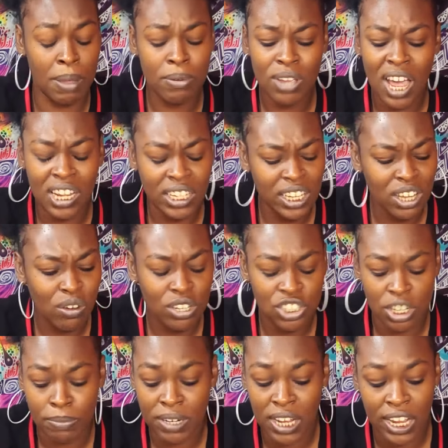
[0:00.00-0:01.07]
Maybe you got Leo
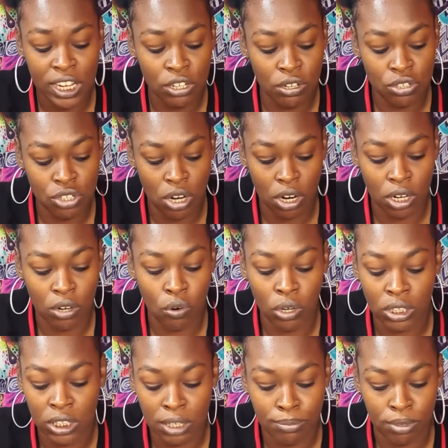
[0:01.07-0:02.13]
and Gemini in your chart
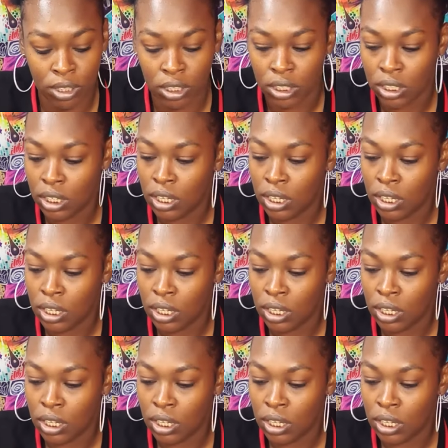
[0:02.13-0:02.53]
or Libra,